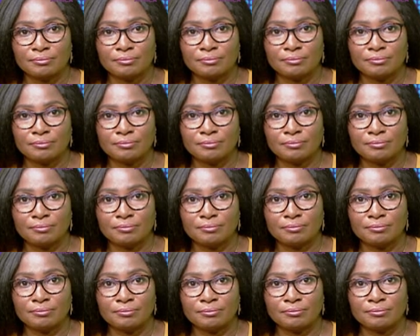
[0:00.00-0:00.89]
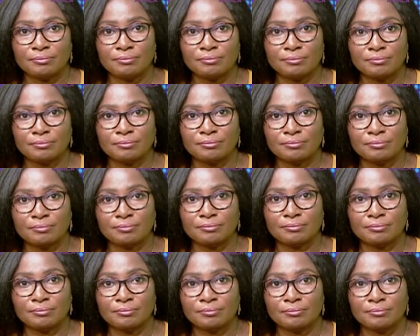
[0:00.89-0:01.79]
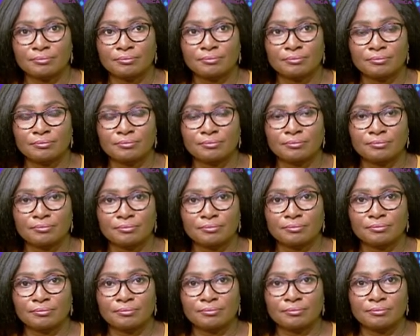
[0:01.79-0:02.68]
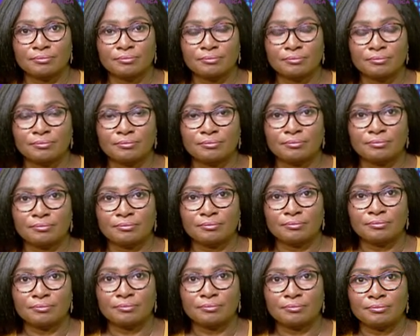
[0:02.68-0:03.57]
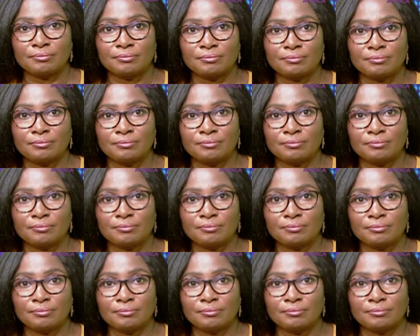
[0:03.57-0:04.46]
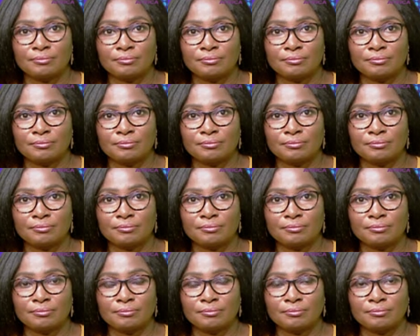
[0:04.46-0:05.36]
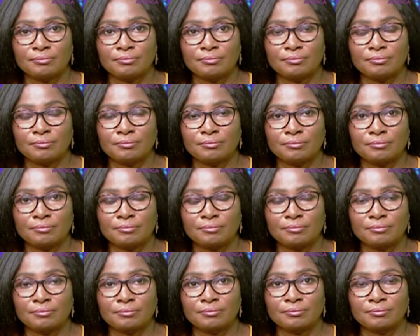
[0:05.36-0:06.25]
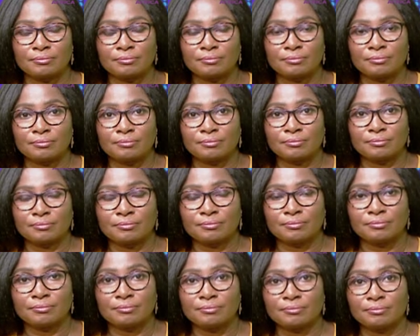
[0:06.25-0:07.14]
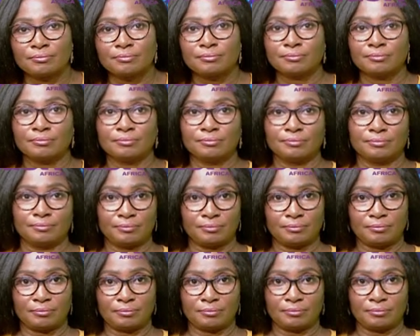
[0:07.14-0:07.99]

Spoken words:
(not speaking)